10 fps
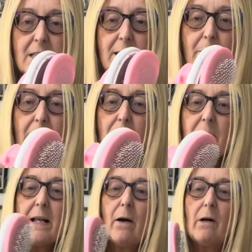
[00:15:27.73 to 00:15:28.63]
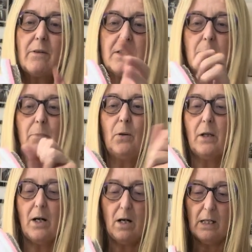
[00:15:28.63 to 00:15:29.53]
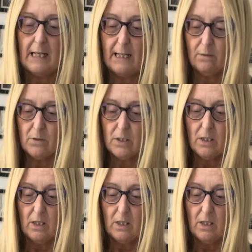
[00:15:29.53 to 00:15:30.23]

the bin without having to pull it all out.